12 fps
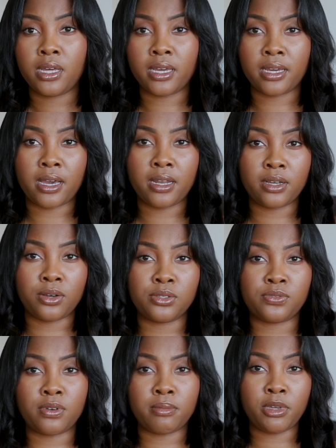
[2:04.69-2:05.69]
it kind of
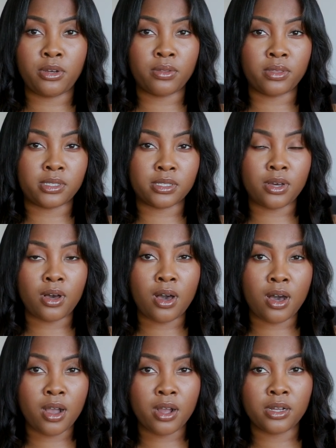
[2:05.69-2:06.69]
goes from, you know, the
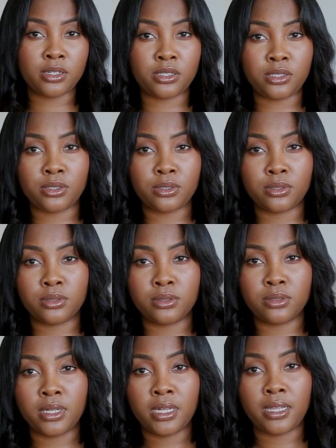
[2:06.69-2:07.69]
scar
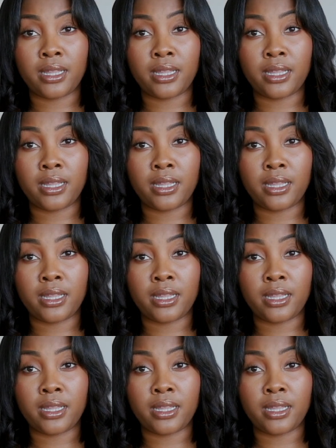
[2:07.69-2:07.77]
to